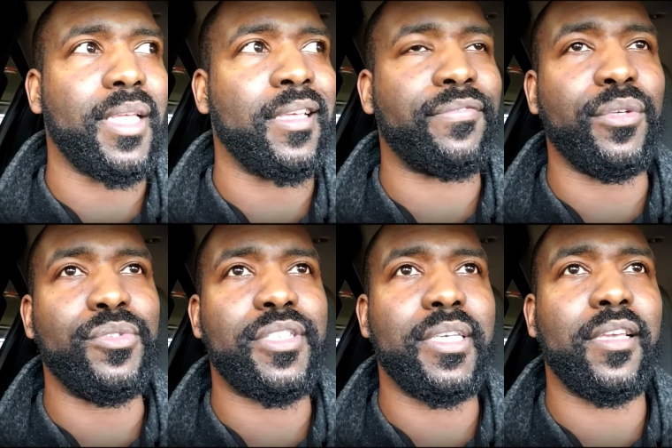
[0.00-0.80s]
if
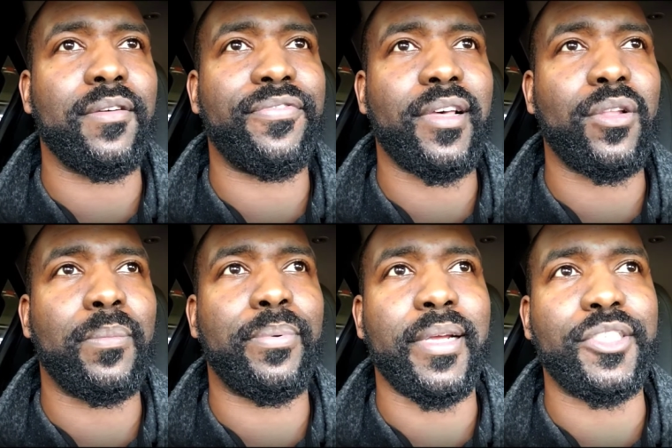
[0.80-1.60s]
you see your fellow
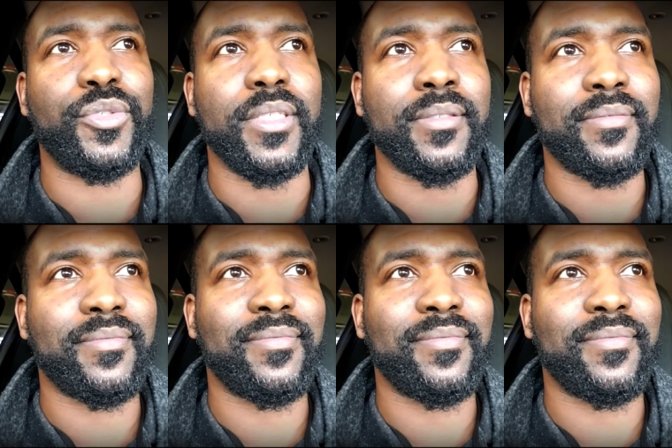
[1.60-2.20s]
brethren